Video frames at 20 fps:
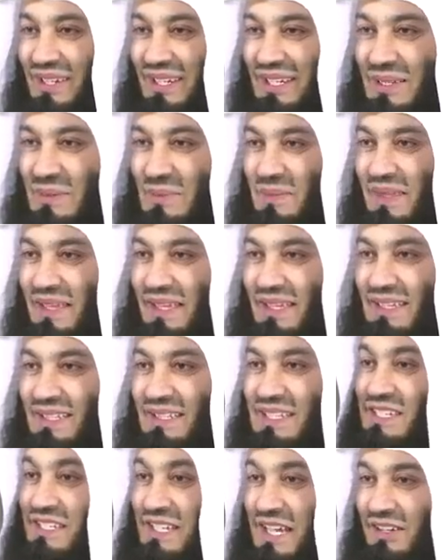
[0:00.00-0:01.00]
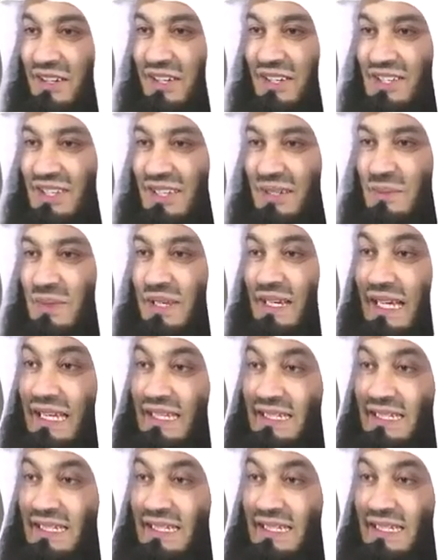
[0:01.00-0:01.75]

very discouraging.